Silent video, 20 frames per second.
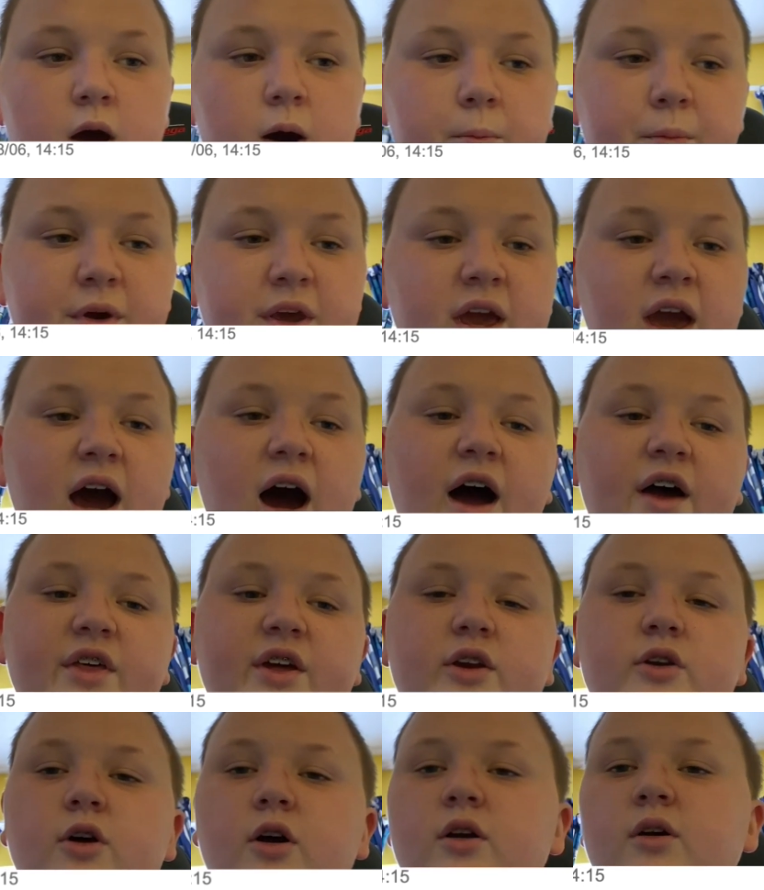But yeah, I
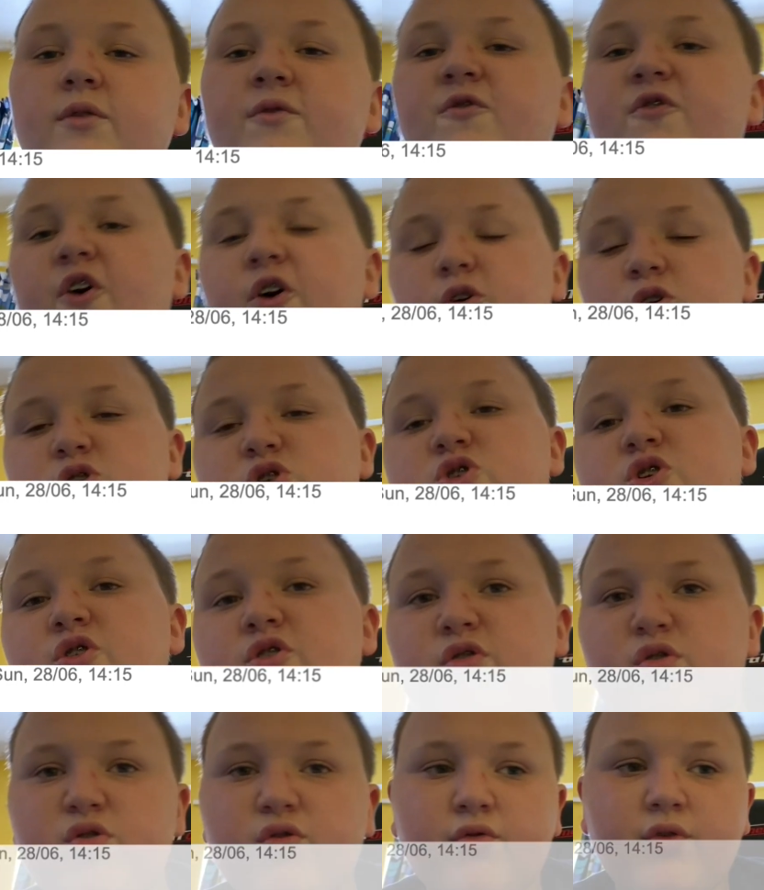think Nottingham Forest
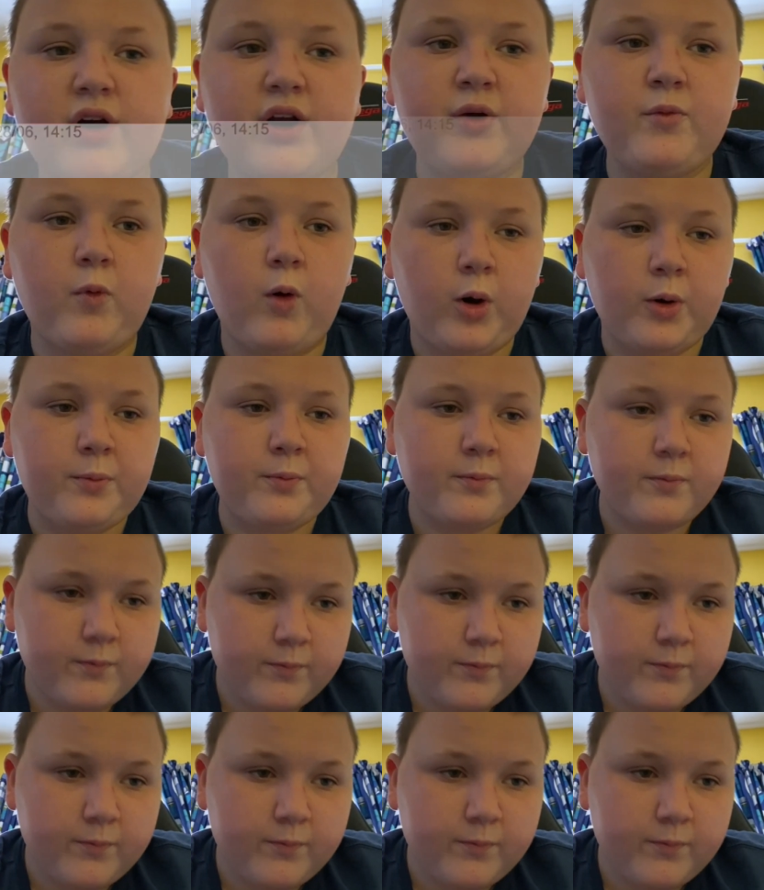3-1.